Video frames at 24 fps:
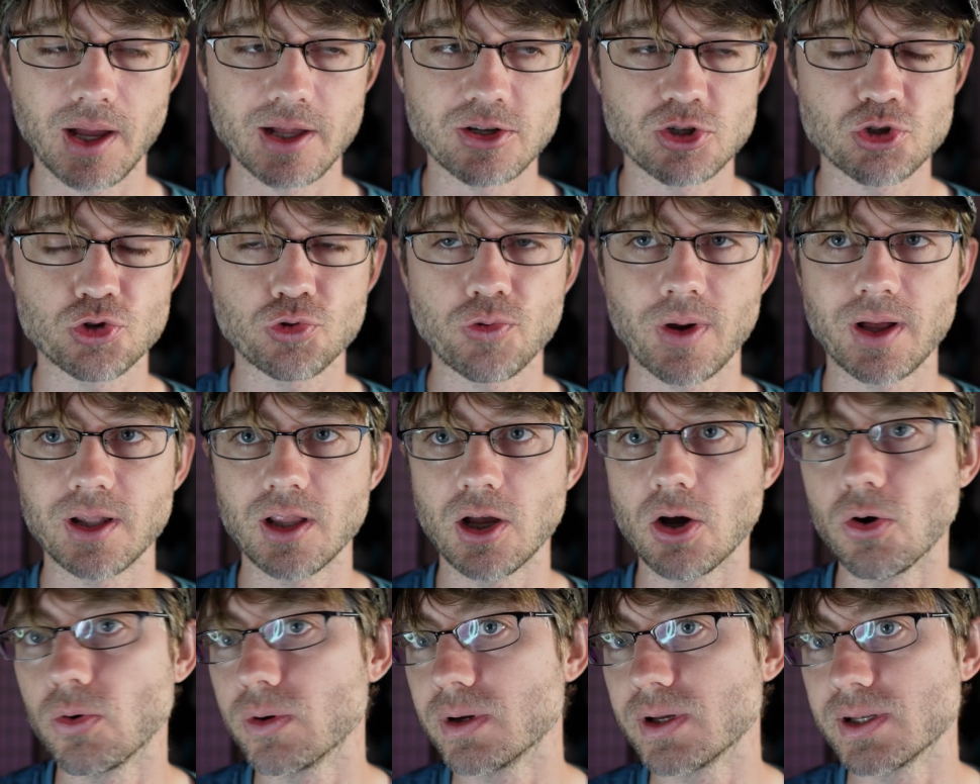
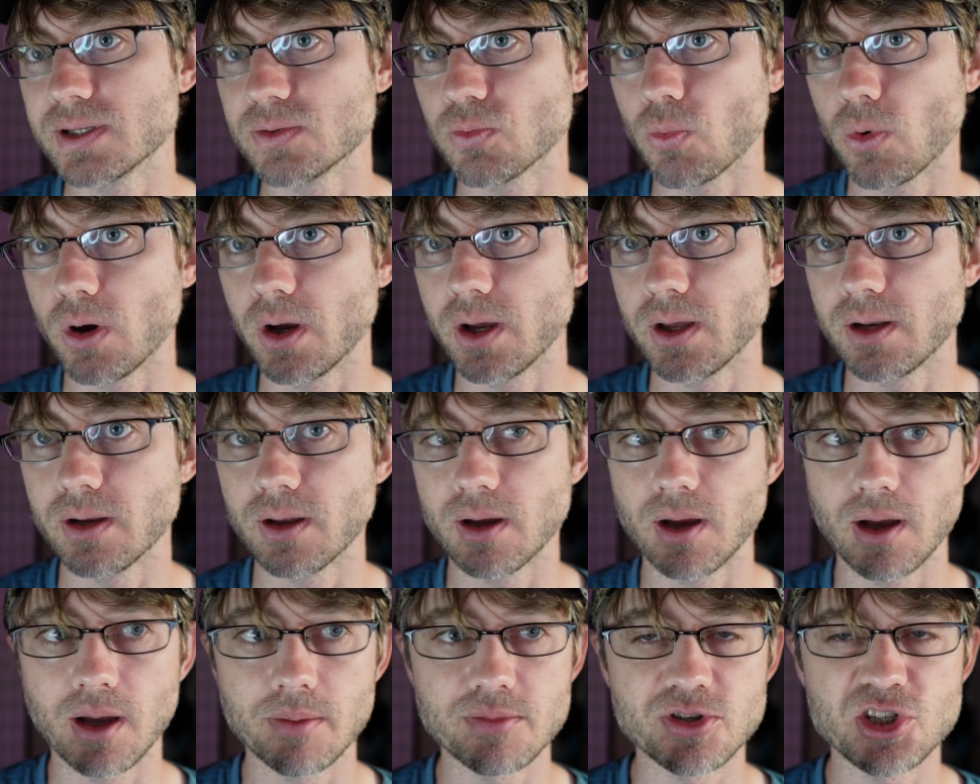Trello is one,
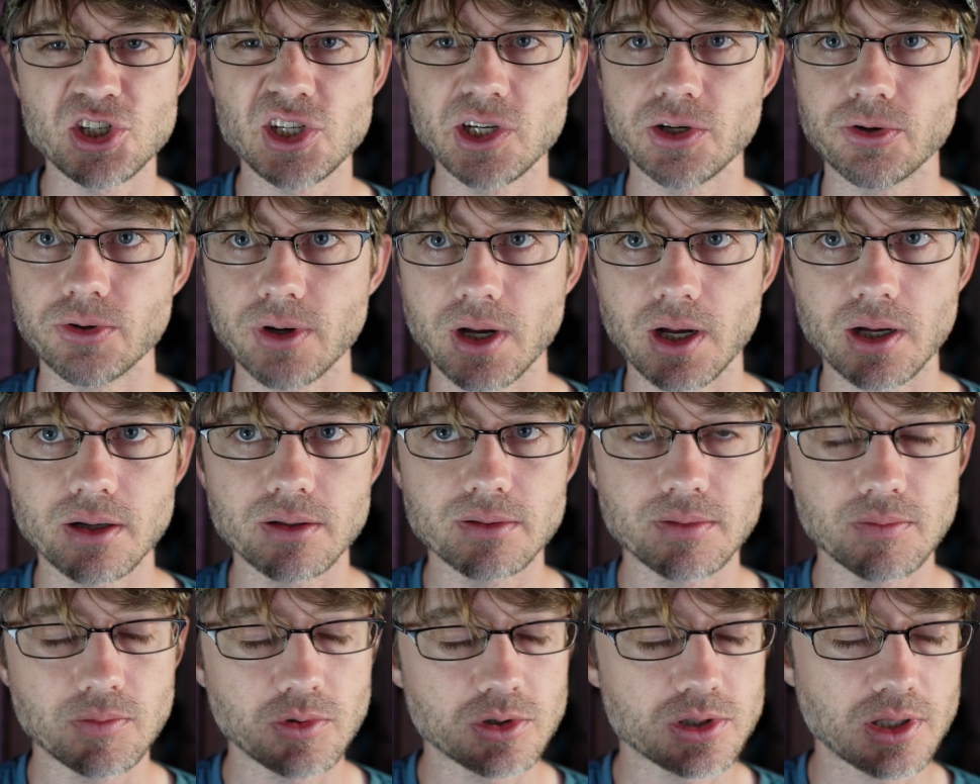Jira
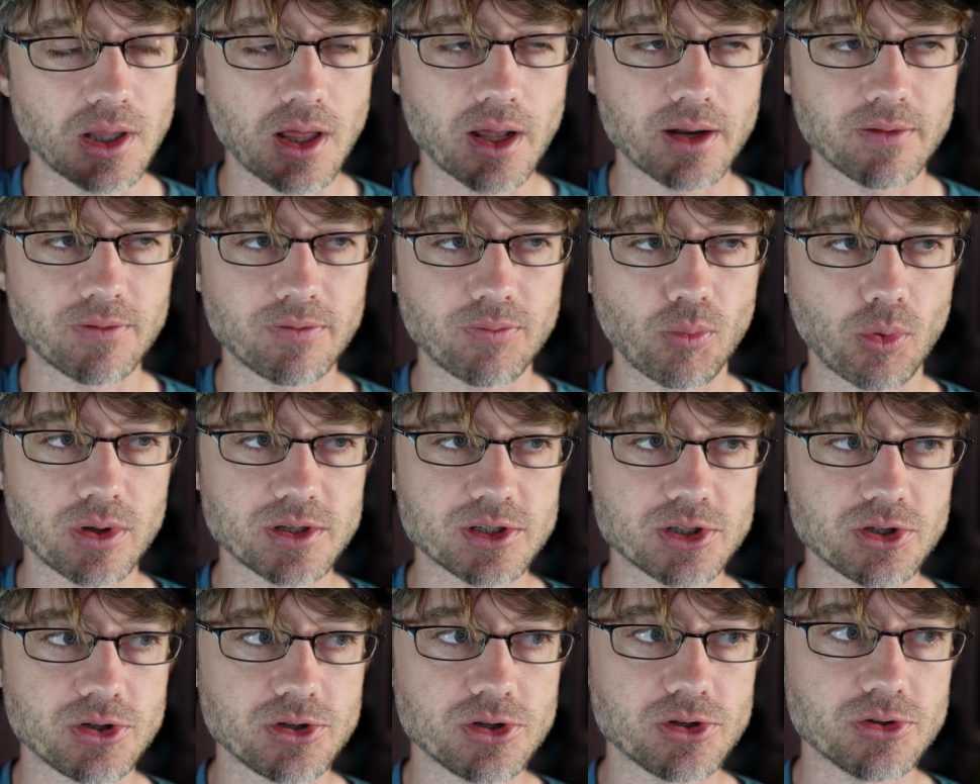There's a lot of
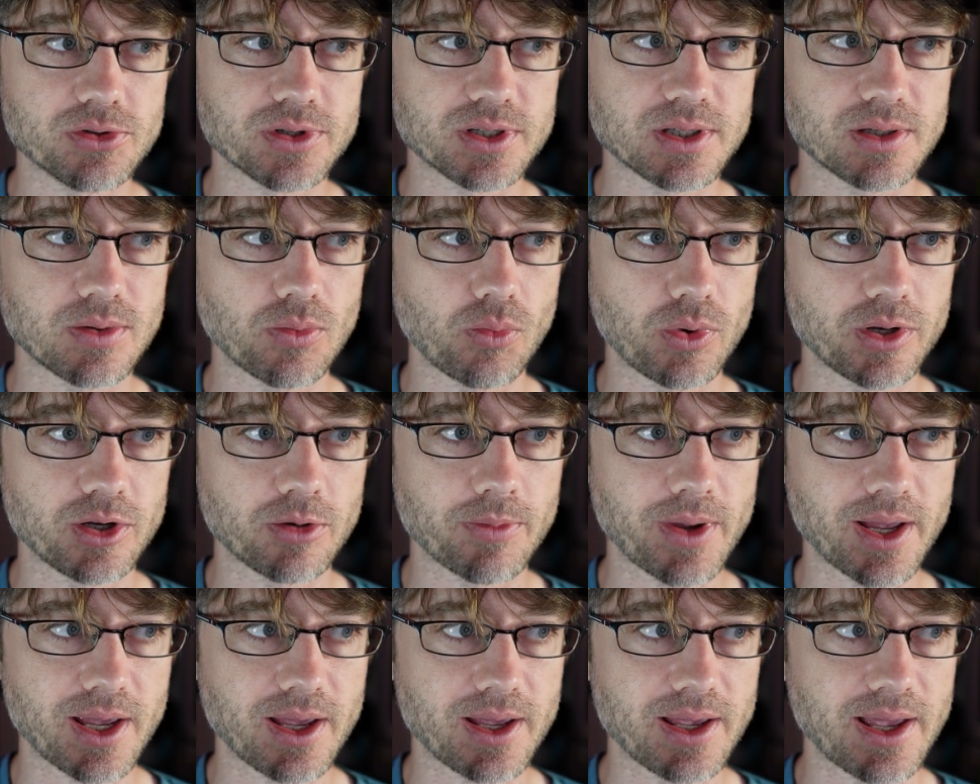ones you use when you're
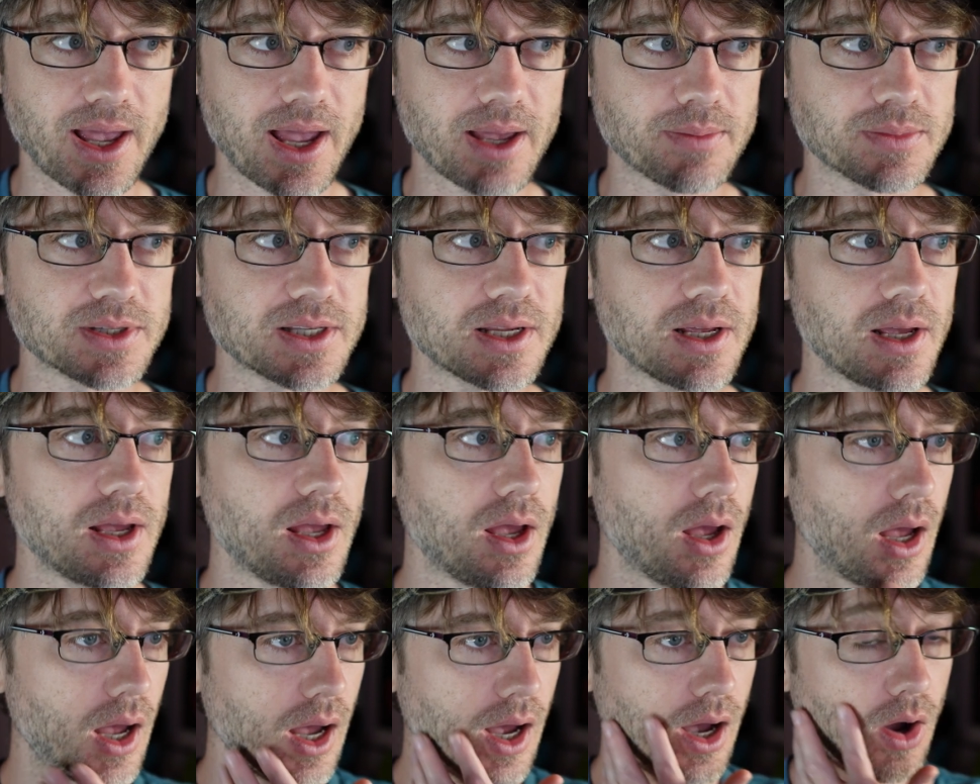making games
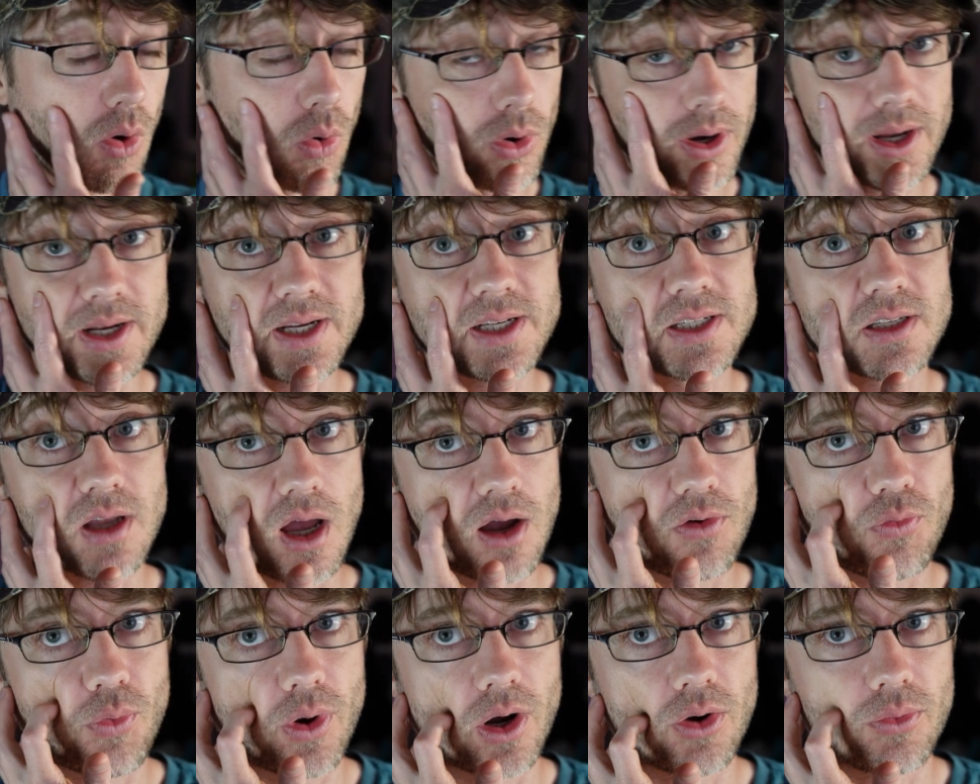or any
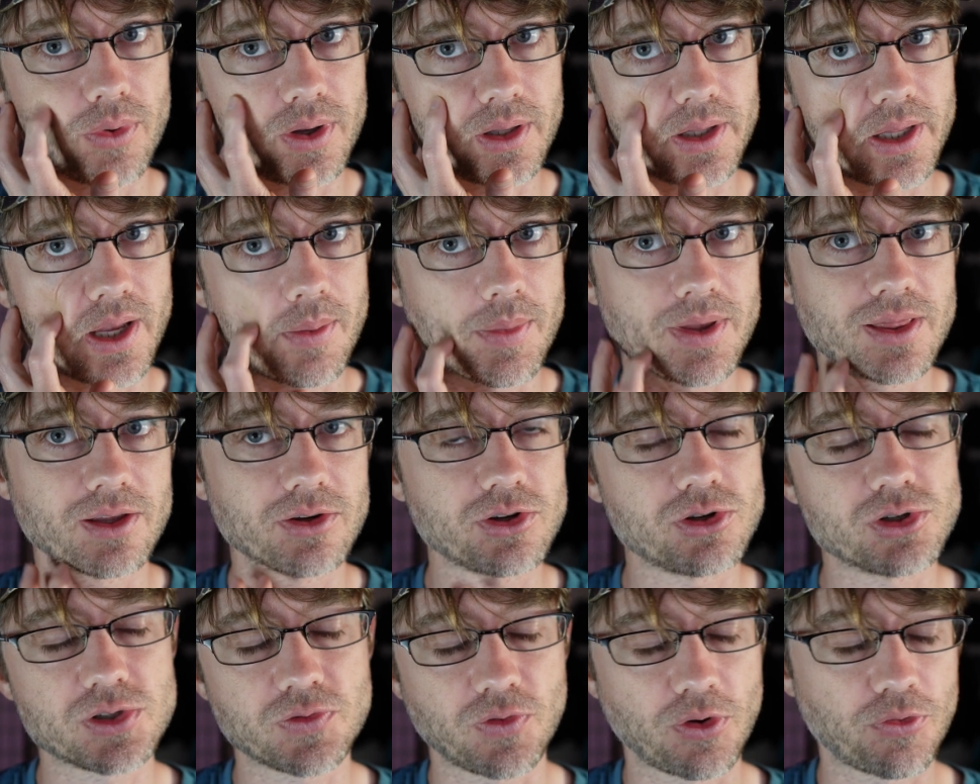software, really. I mean, they're
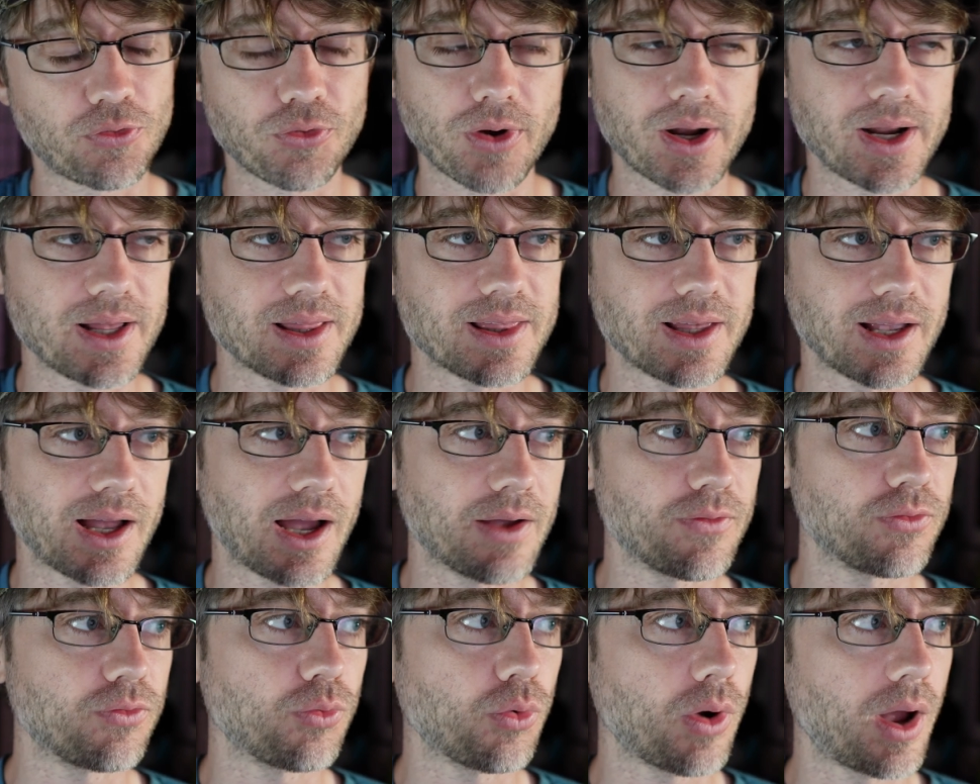useful for anything.
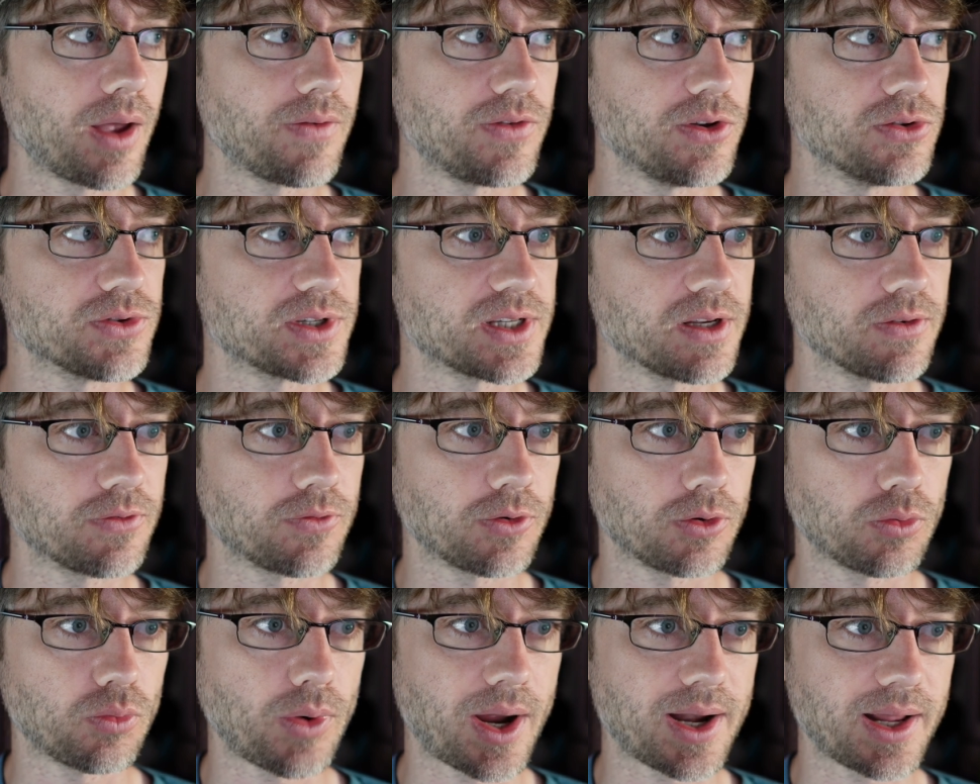I've used it
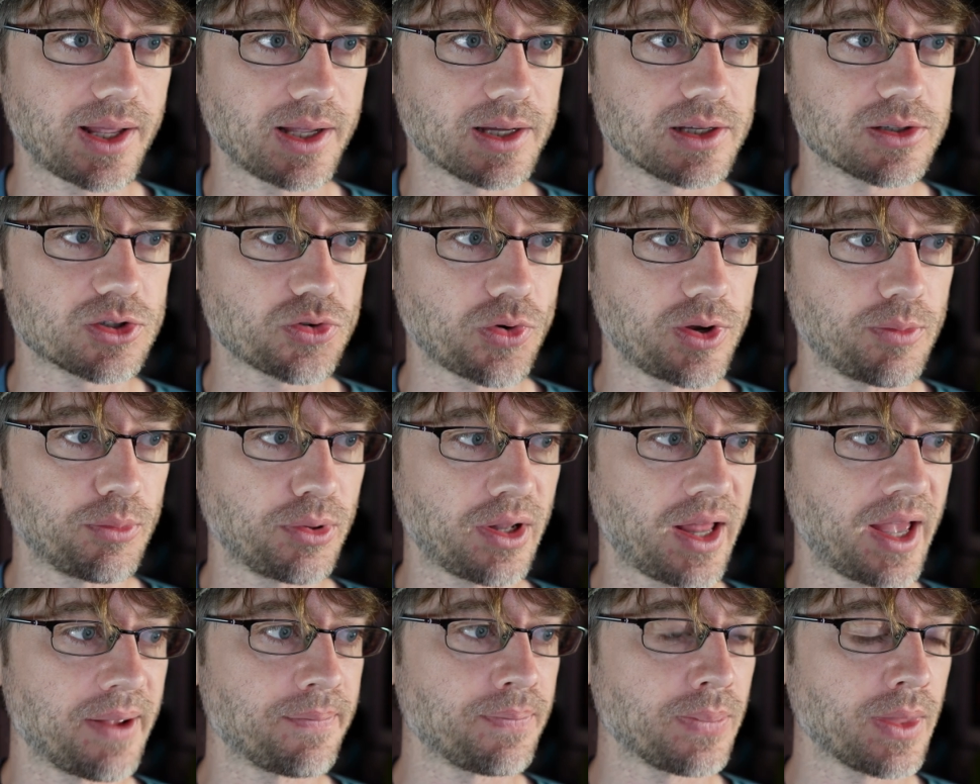for writing a
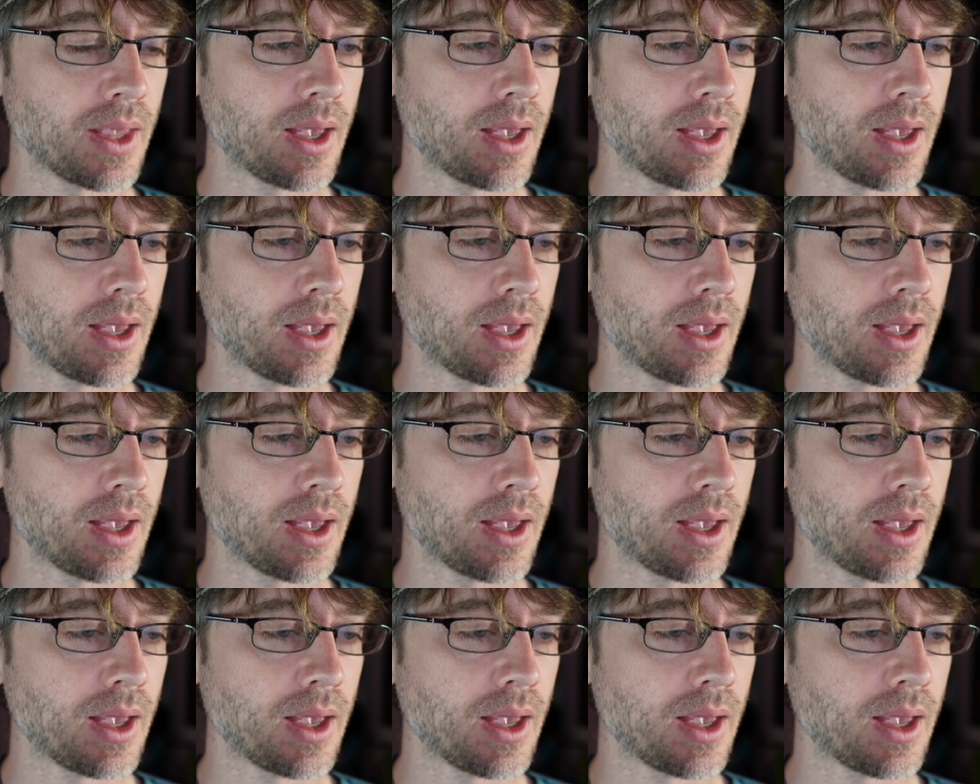screenplay.